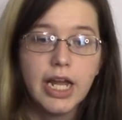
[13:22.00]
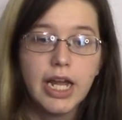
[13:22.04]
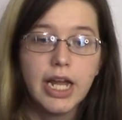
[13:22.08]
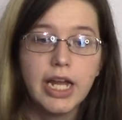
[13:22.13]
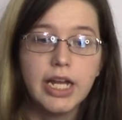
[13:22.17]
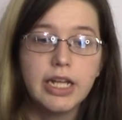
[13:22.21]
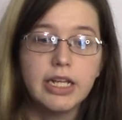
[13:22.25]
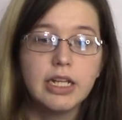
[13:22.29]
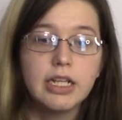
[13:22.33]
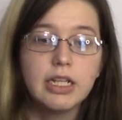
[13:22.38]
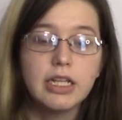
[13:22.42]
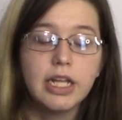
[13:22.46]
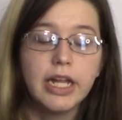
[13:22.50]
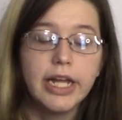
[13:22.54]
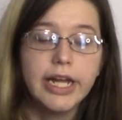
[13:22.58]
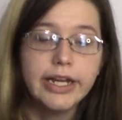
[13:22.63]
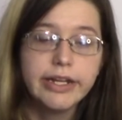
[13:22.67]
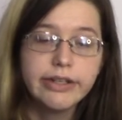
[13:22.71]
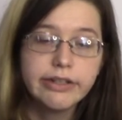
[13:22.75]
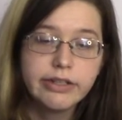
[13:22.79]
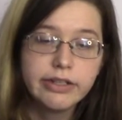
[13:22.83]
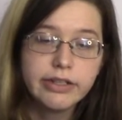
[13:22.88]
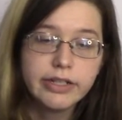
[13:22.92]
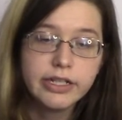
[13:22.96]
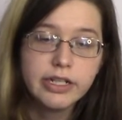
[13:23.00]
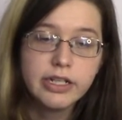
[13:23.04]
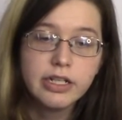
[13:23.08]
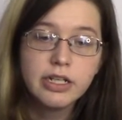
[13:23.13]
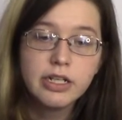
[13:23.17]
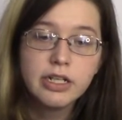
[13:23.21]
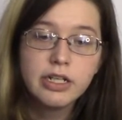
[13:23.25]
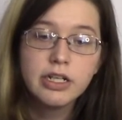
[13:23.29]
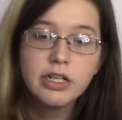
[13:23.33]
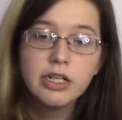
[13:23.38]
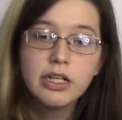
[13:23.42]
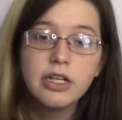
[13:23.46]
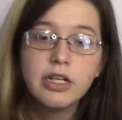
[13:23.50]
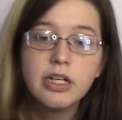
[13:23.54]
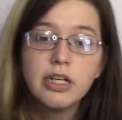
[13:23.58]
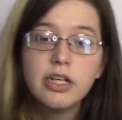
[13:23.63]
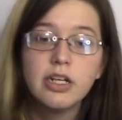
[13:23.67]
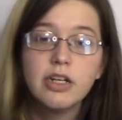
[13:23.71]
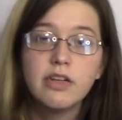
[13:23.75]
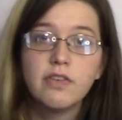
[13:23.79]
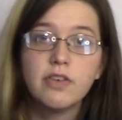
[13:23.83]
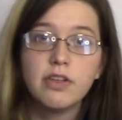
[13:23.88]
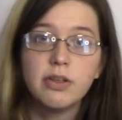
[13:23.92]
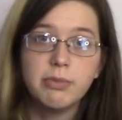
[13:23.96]
And then lastly,
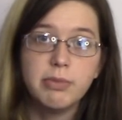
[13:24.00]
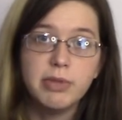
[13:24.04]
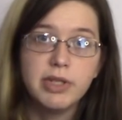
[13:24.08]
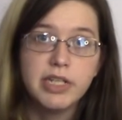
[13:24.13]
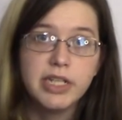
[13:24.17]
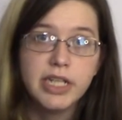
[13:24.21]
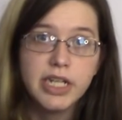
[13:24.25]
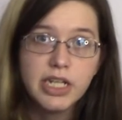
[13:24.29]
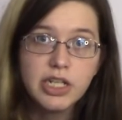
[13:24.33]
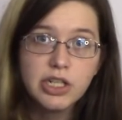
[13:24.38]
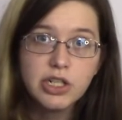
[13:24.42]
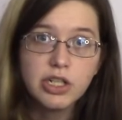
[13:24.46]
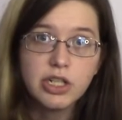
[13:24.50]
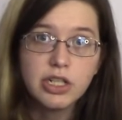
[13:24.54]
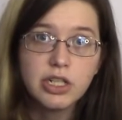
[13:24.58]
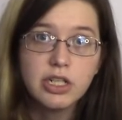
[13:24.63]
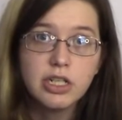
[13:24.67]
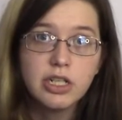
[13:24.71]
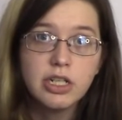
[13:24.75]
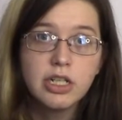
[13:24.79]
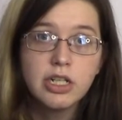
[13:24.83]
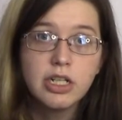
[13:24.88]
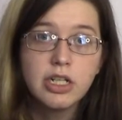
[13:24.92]
fermentation